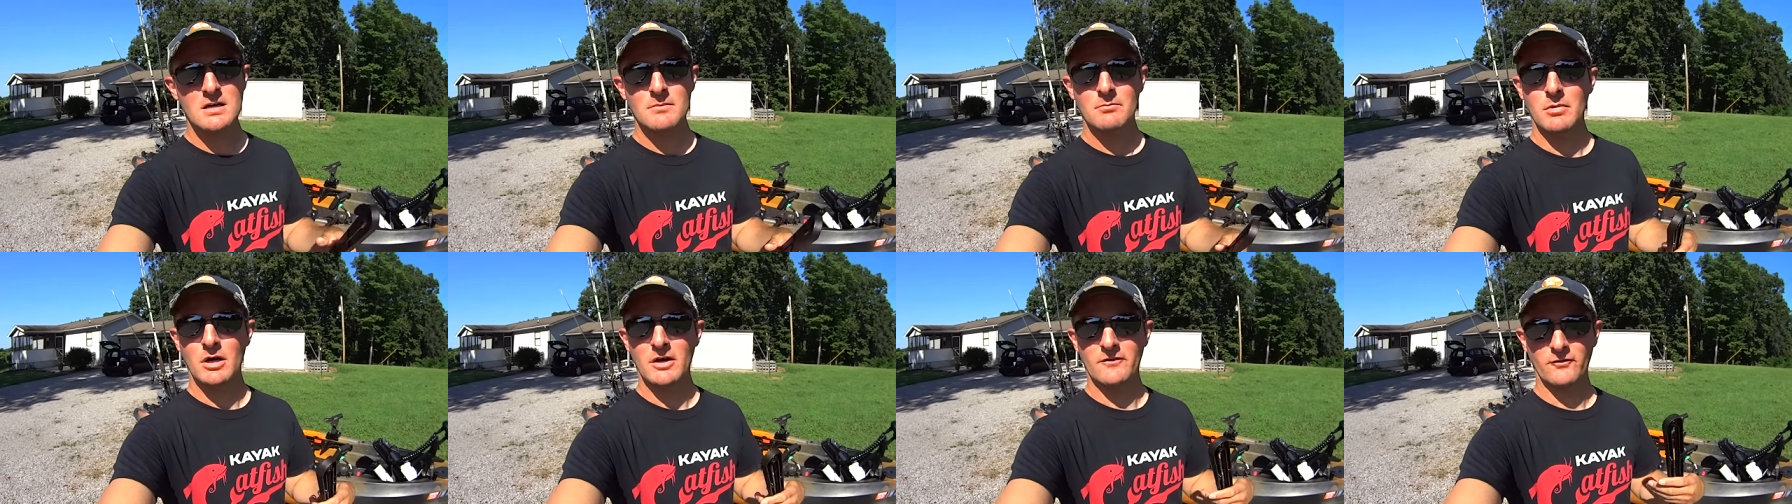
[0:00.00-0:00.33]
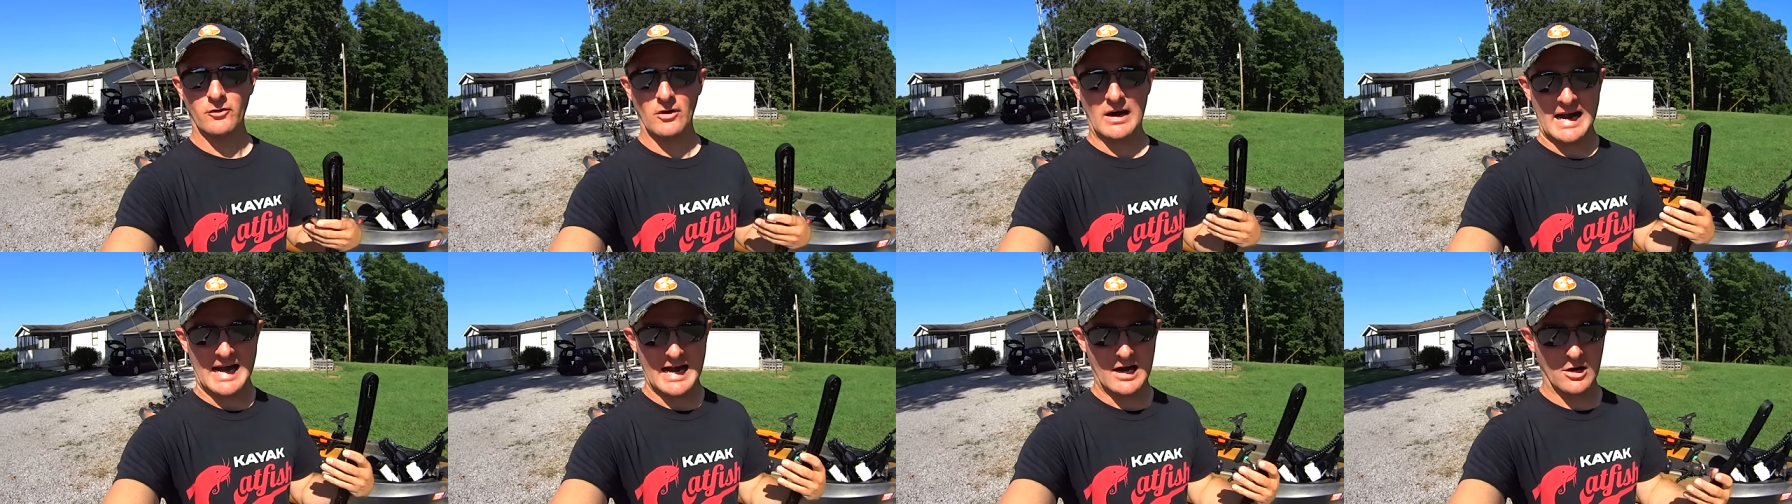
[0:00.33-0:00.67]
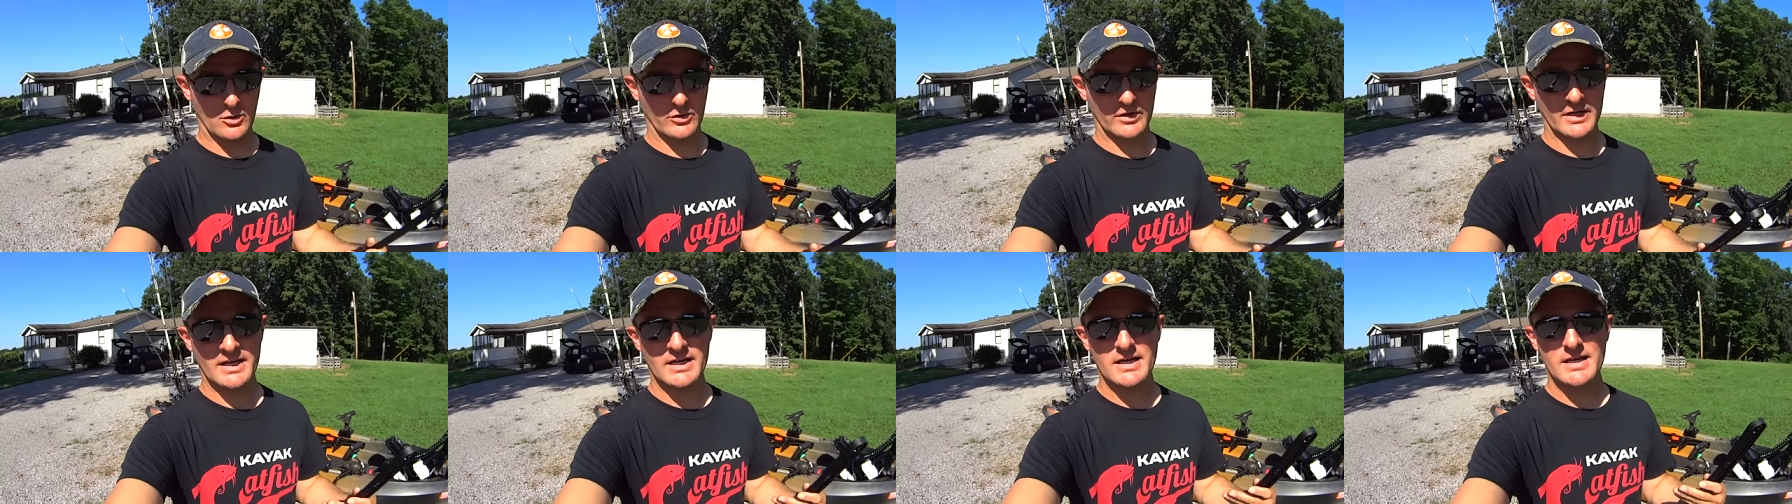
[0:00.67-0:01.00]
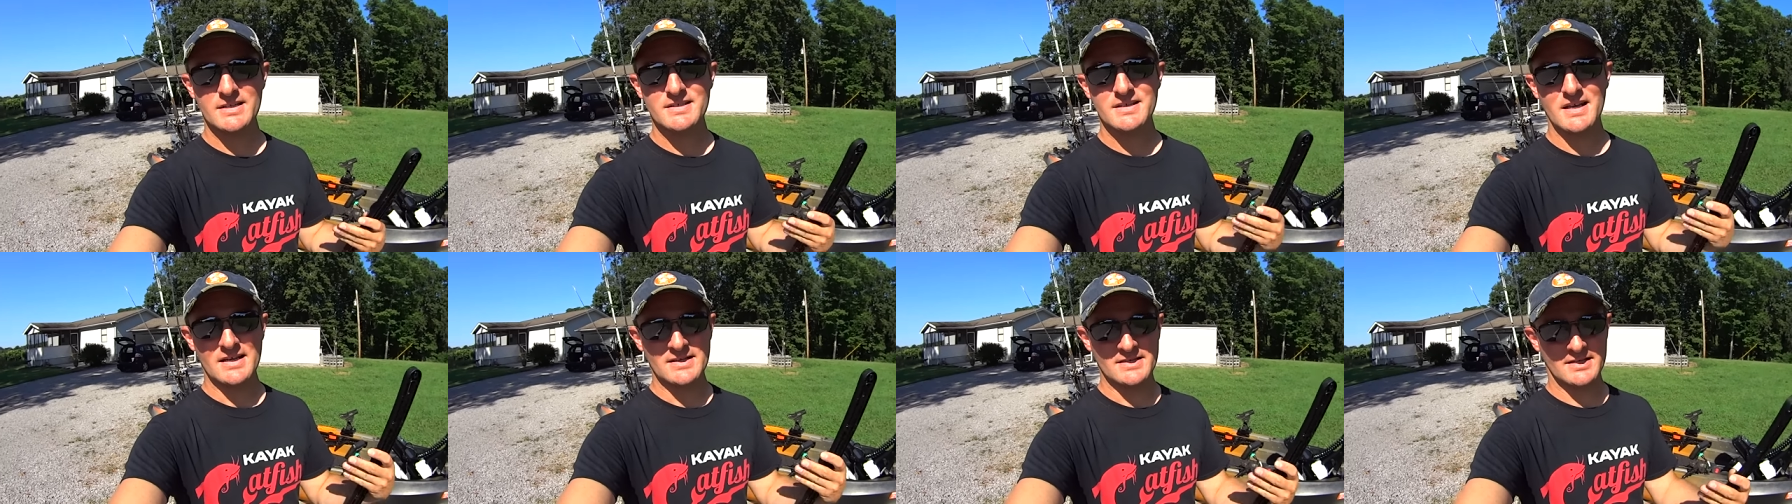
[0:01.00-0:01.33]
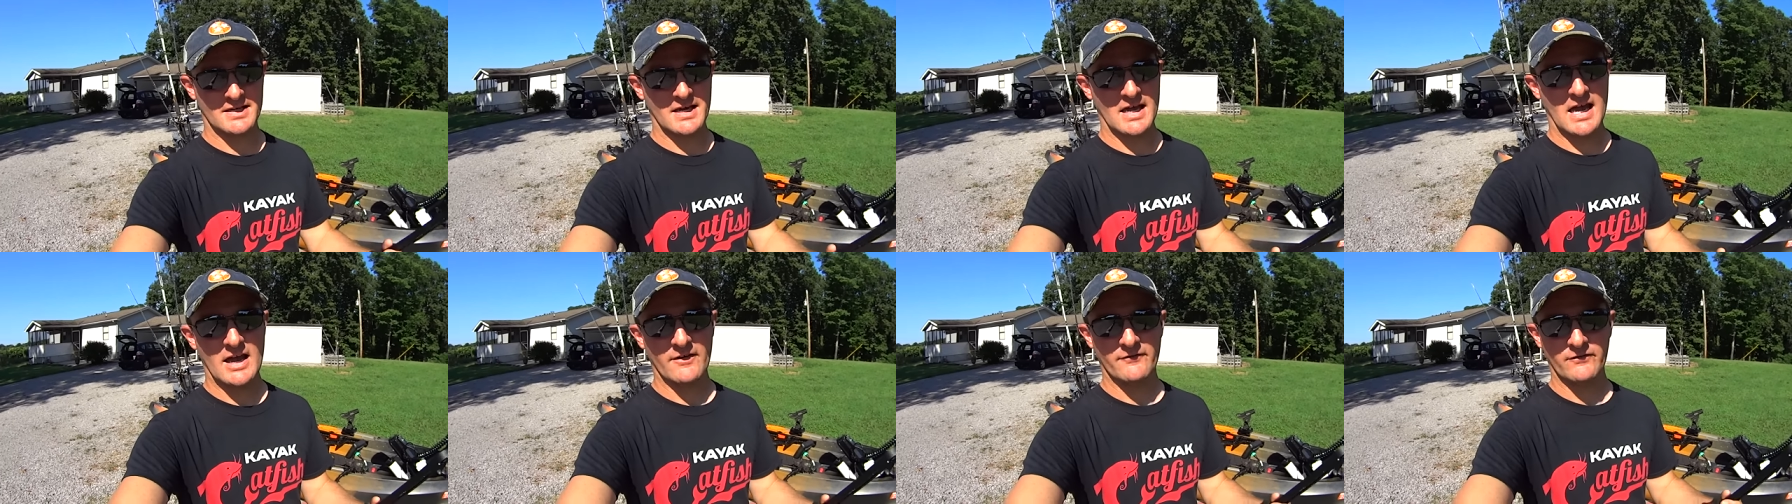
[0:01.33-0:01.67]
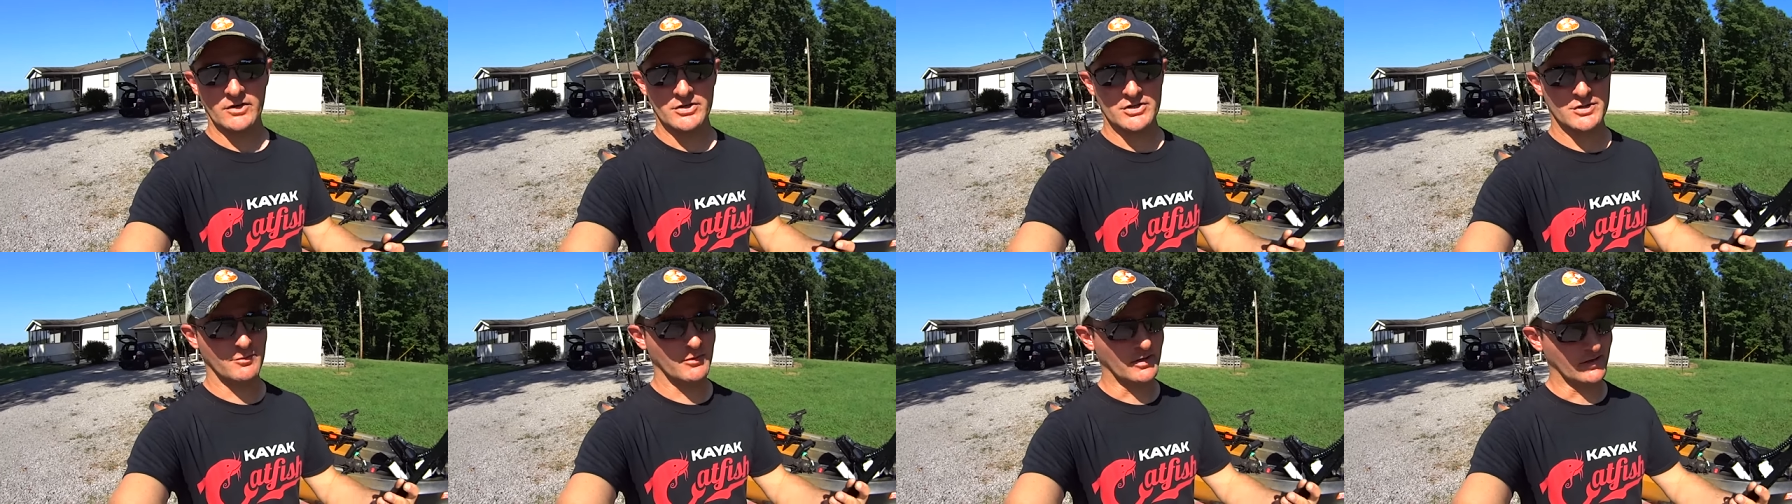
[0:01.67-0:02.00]
But for our needs as a
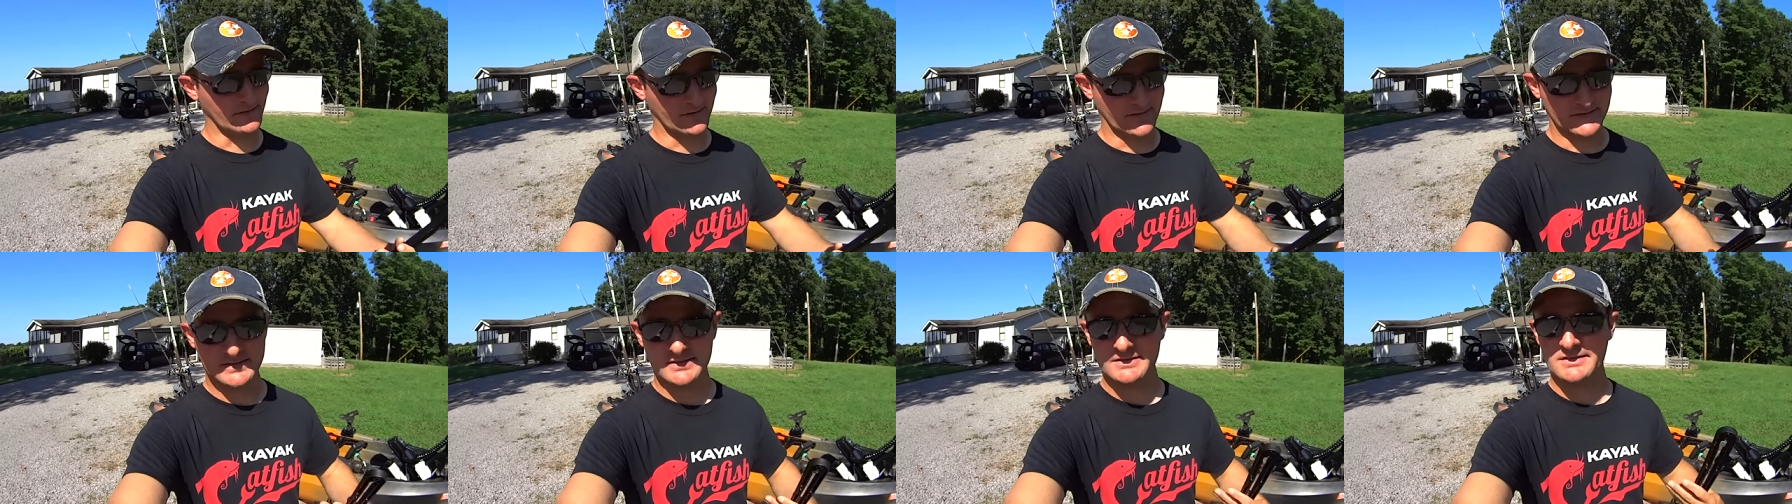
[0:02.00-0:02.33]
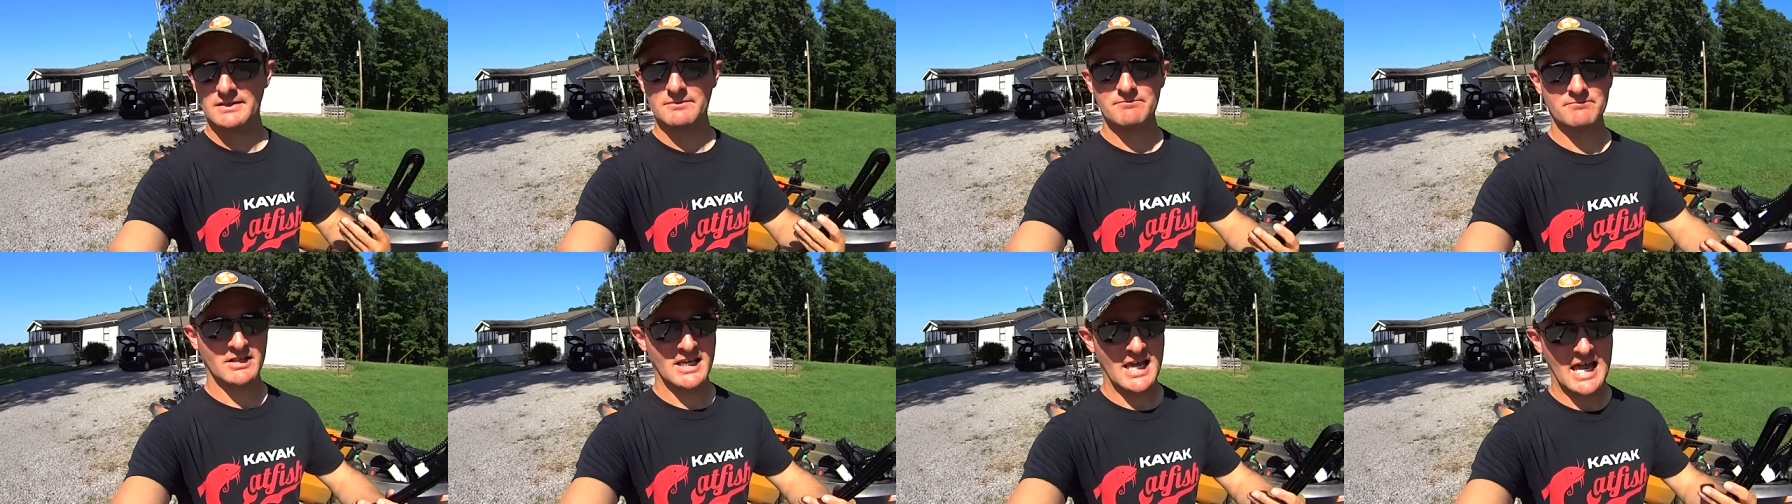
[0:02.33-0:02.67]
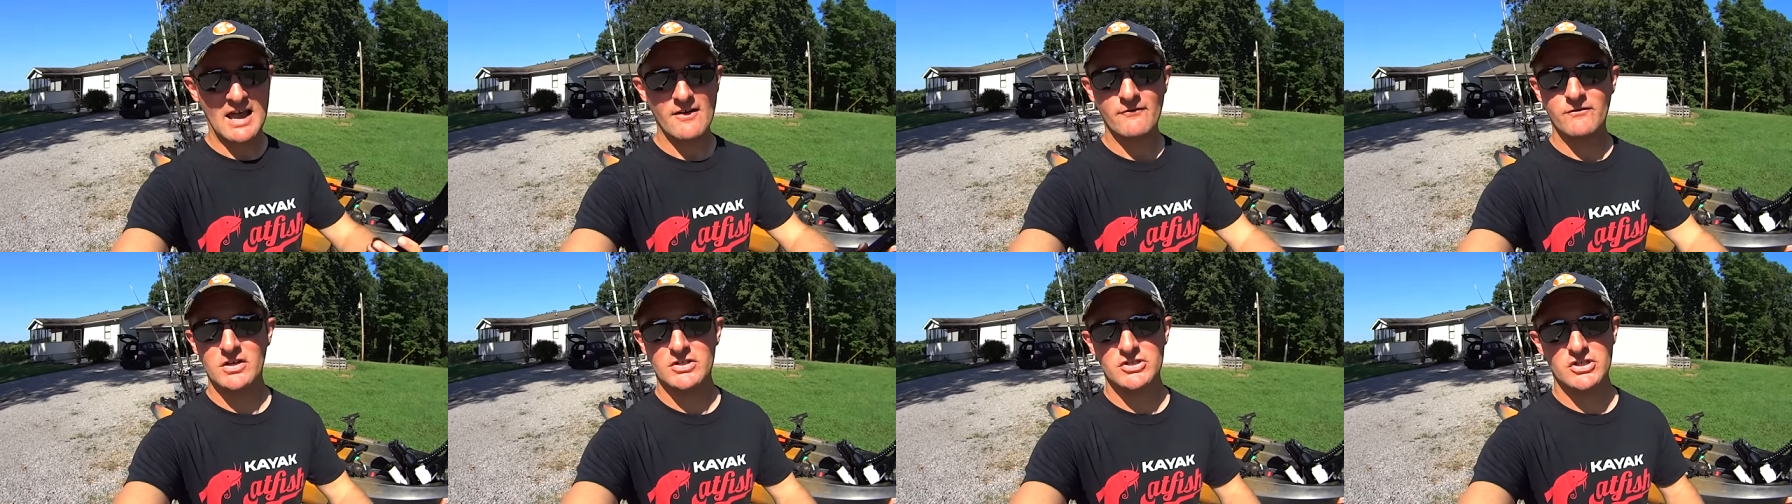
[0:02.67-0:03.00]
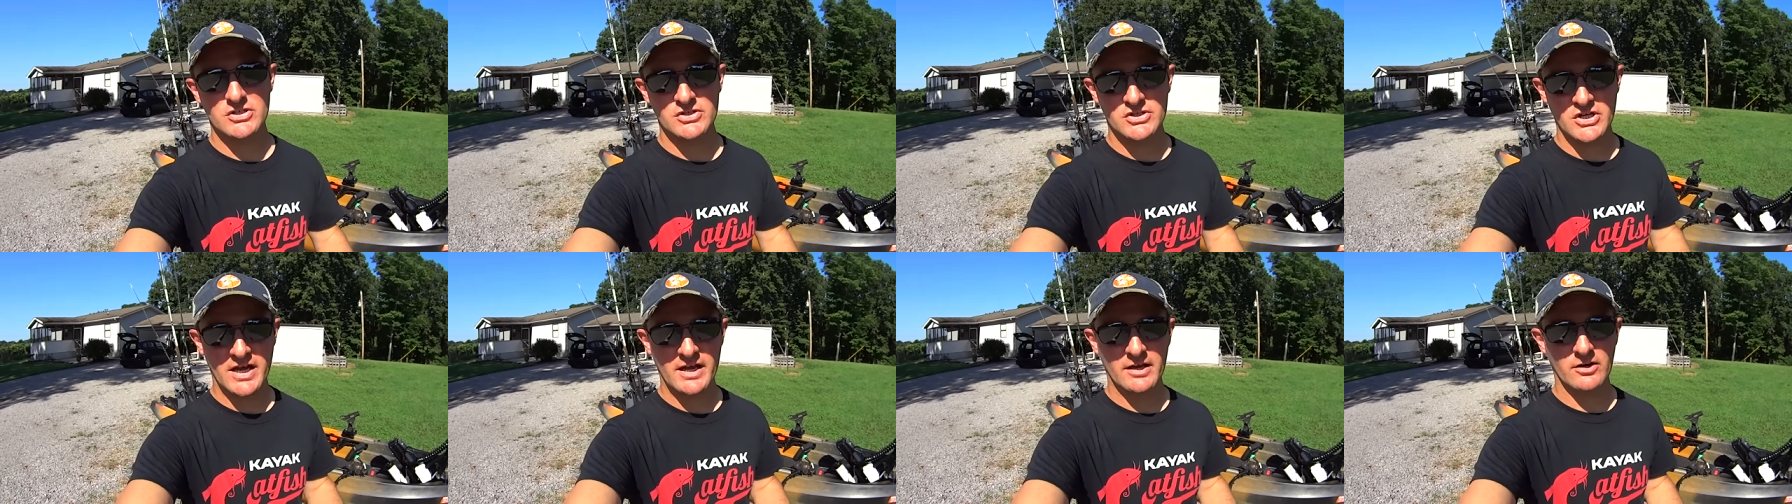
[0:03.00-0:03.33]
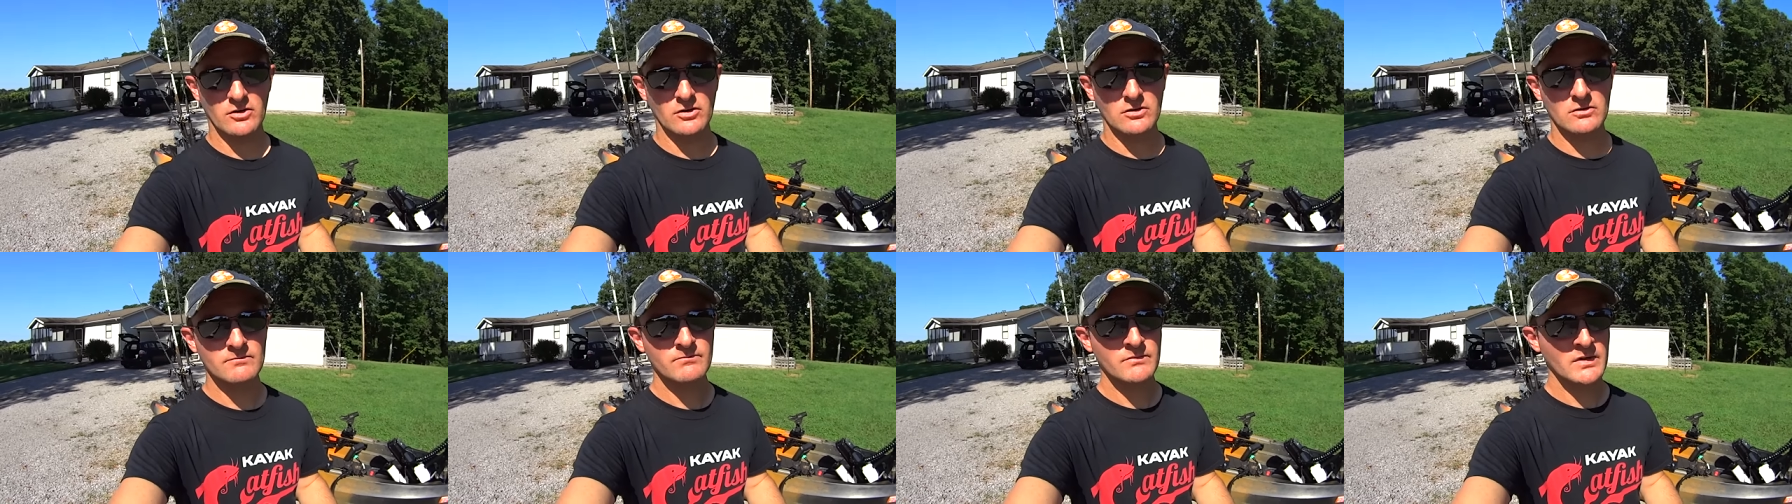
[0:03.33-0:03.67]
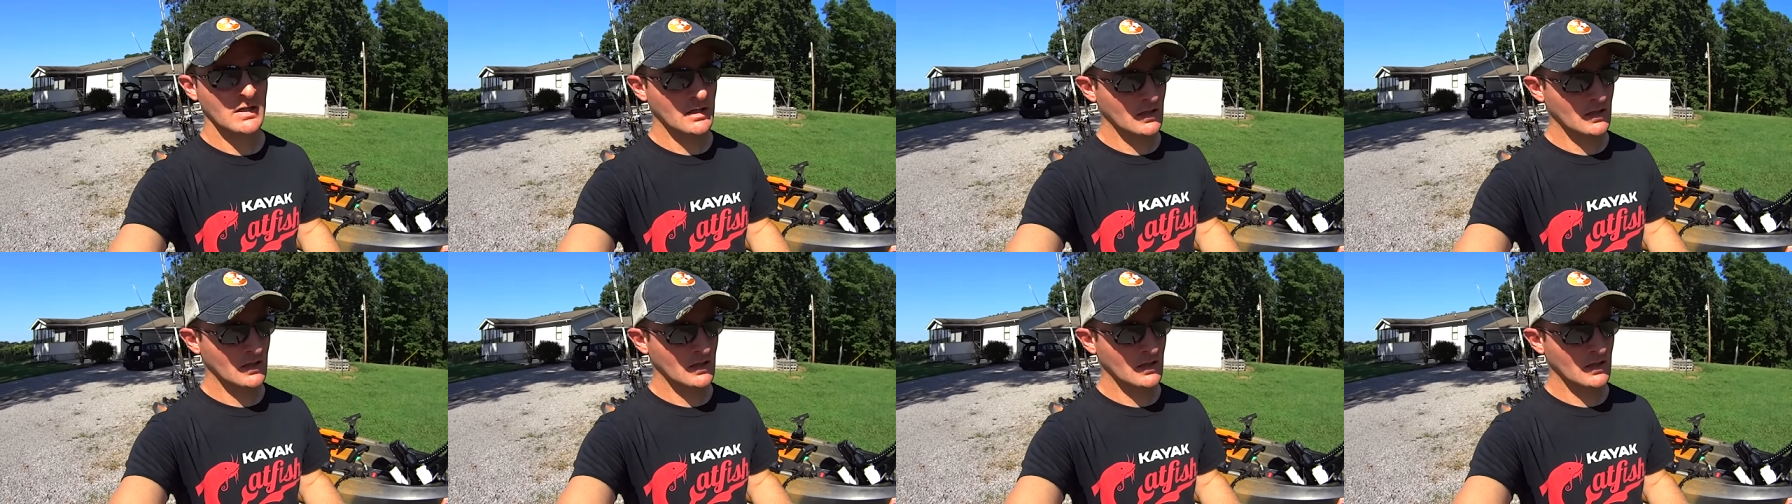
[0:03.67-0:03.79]
catfisherman, and this is a catfishing channel,